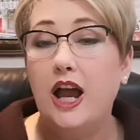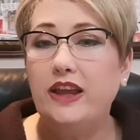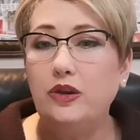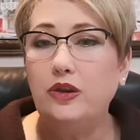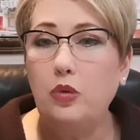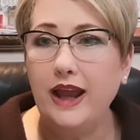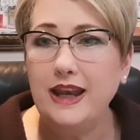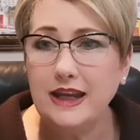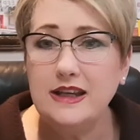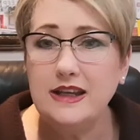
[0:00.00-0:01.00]
And the
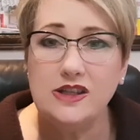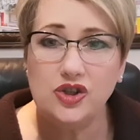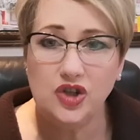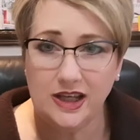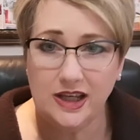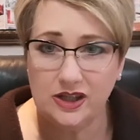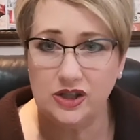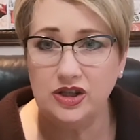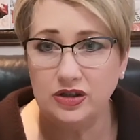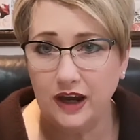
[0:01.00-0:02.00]
one is treks
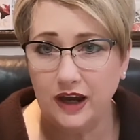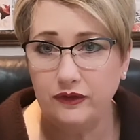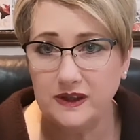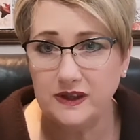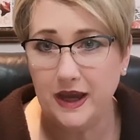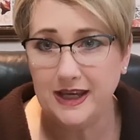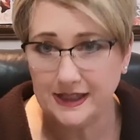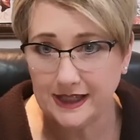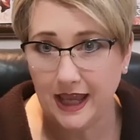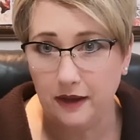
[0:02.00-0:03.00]
to Everest
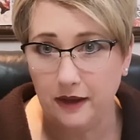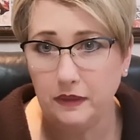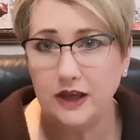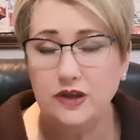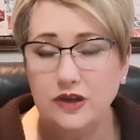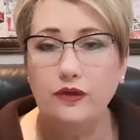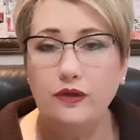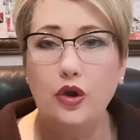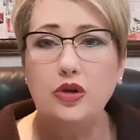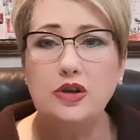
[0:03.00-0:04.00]
Base Camp, and you've
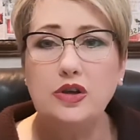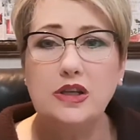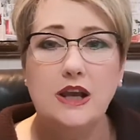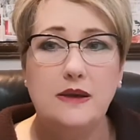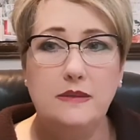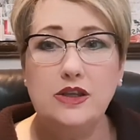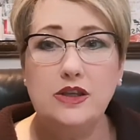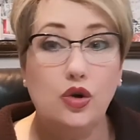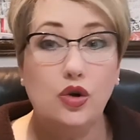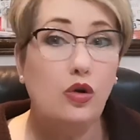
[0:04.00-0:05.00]
heard me
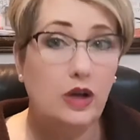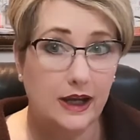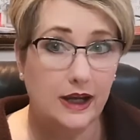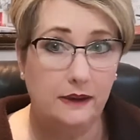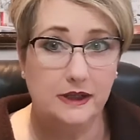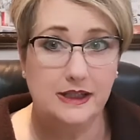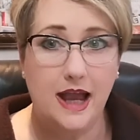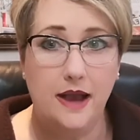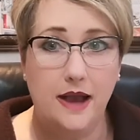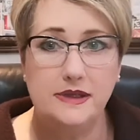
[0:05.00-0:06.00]
talk a couple of
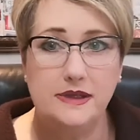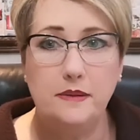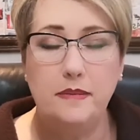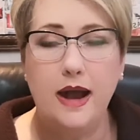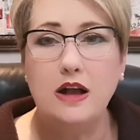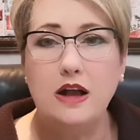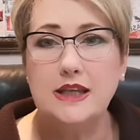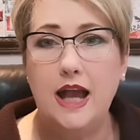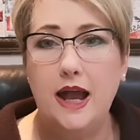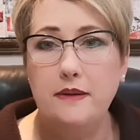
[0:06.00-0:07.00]
times about
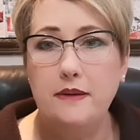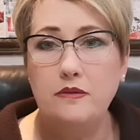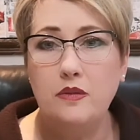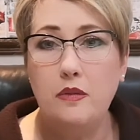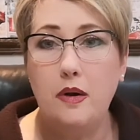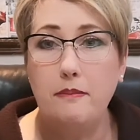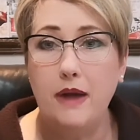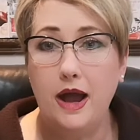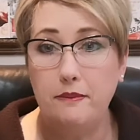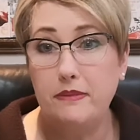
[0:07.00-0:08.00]

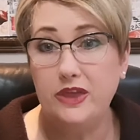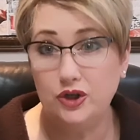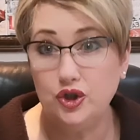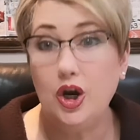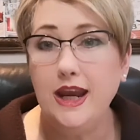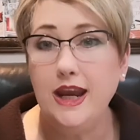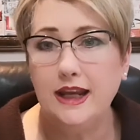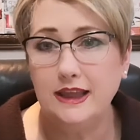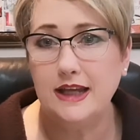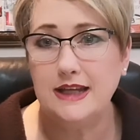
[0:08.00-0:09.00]
the
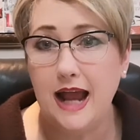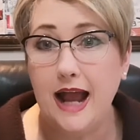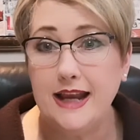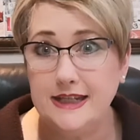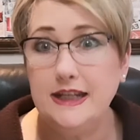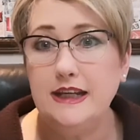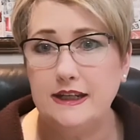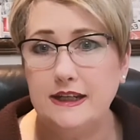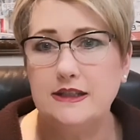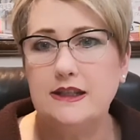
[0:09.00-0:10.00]
training that I
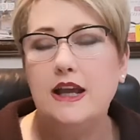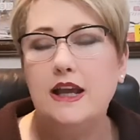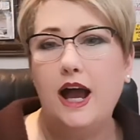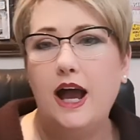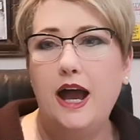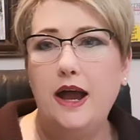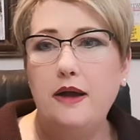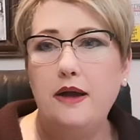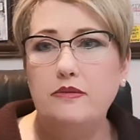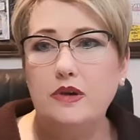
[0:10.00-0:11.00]
did
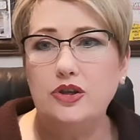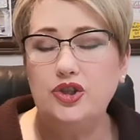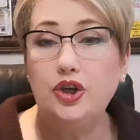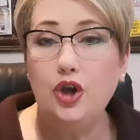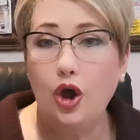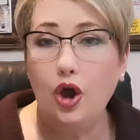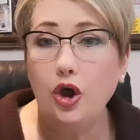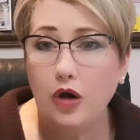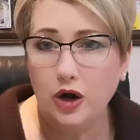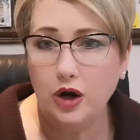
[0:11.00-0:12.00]
to
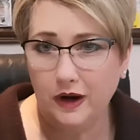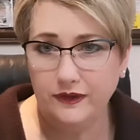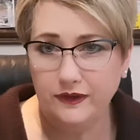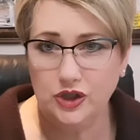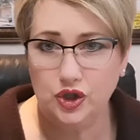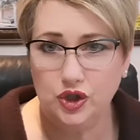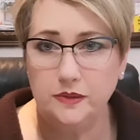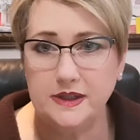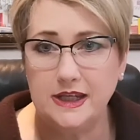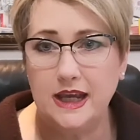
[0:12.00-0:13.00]
go on one of his
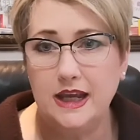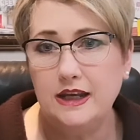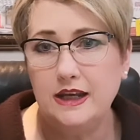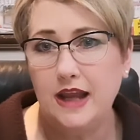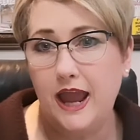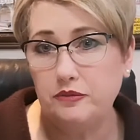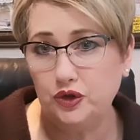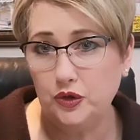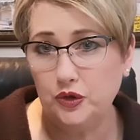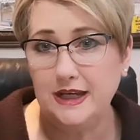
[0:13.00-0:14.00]
trips in April
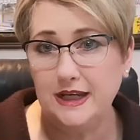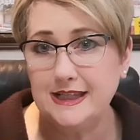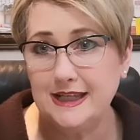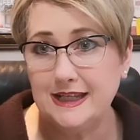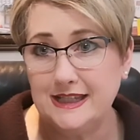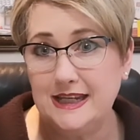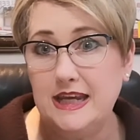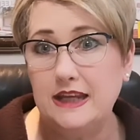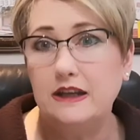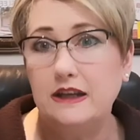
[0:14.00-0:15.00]

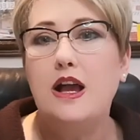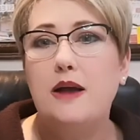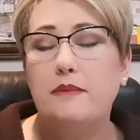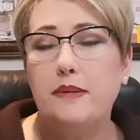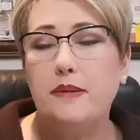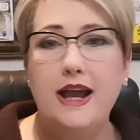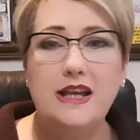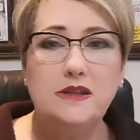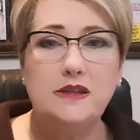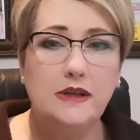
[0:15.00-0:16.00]
2016, but my
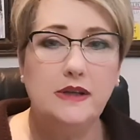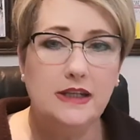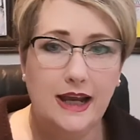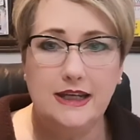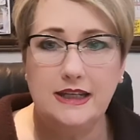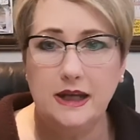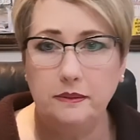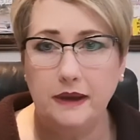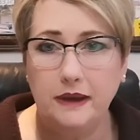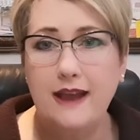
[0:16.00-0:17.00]
husband and I ended
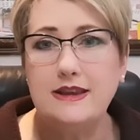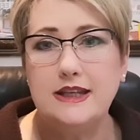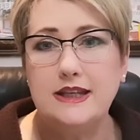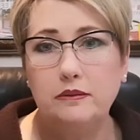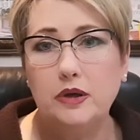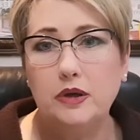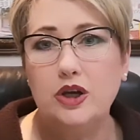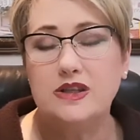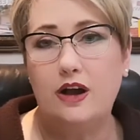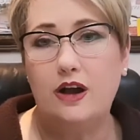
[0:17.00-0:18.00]
up cancelling
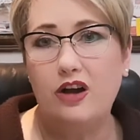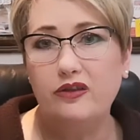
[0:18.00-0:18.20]
because of